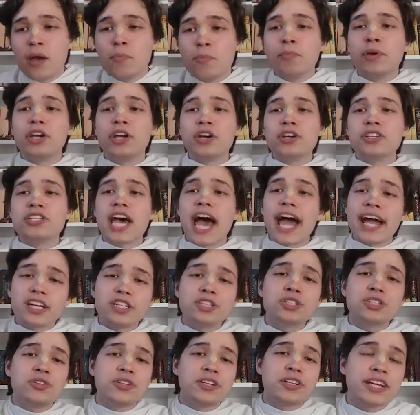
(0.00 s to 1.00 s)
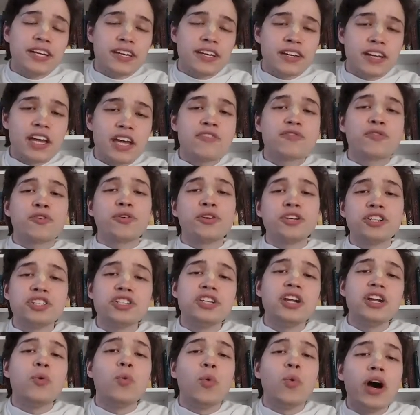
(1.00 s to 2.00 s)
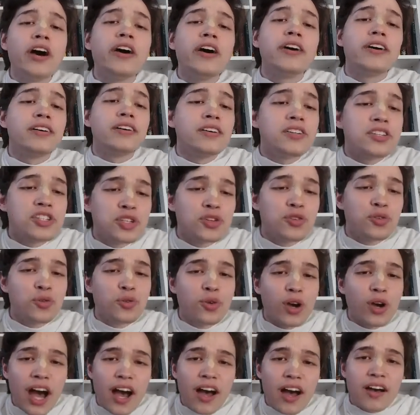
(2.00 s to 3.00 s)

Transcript: Because actually, if Krishna were to